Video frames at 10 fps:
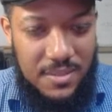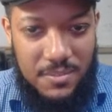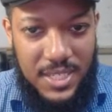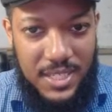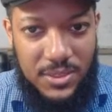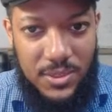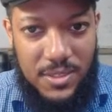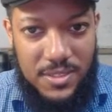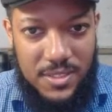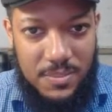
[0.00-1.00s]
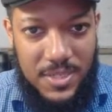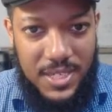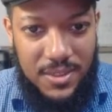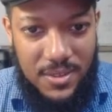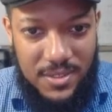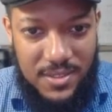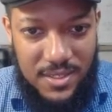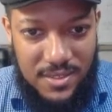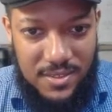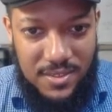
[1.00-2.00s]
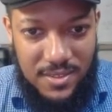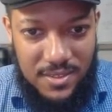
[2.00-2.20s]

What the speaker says: make it 36 by 36.